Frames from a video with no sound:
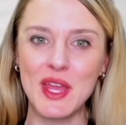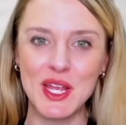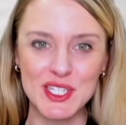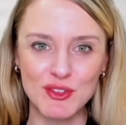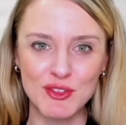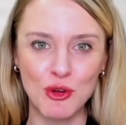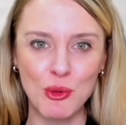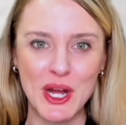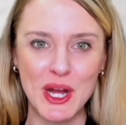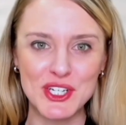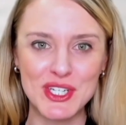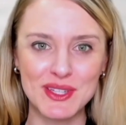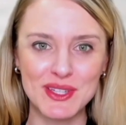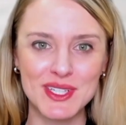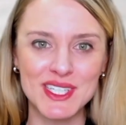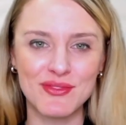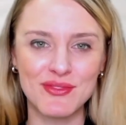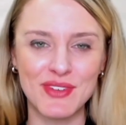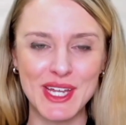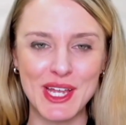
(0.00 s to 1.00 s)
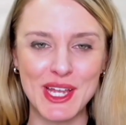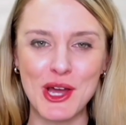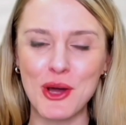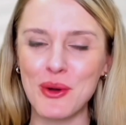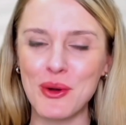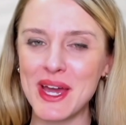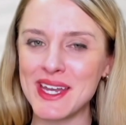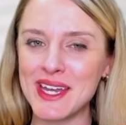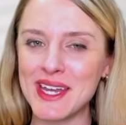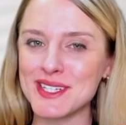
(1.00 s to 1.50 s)
Thanks for watching this
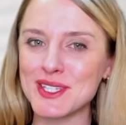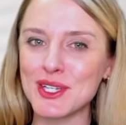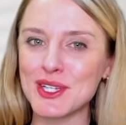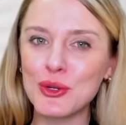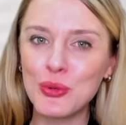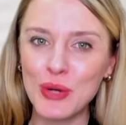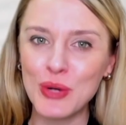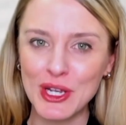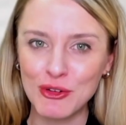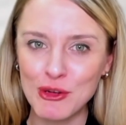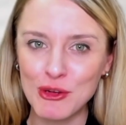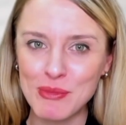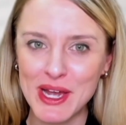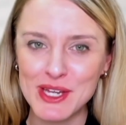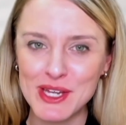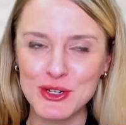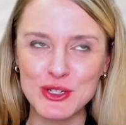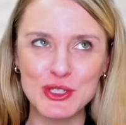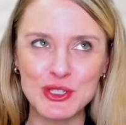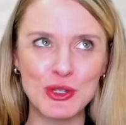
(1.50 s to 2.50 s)
video, and as a quick reminder,